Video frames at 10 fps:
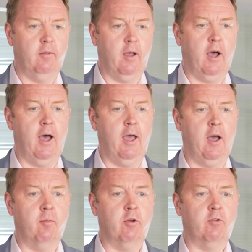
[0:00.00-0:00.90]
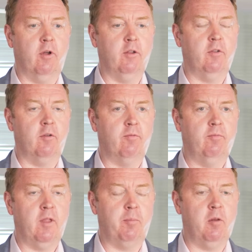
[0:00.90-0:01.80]
Hi, I'm Chris Reilly-Stitt,
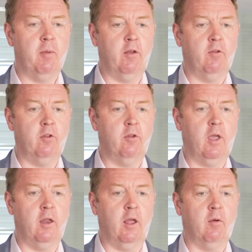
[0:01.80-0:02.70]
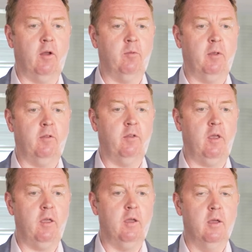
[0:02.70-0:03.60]
Deputy Manager, UK NEQAS
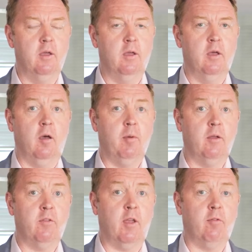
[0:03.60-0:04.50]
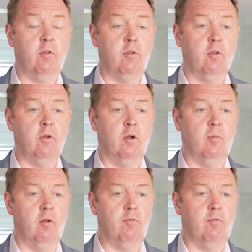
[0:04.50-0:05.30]
BC. I'm here this afternoon to talk about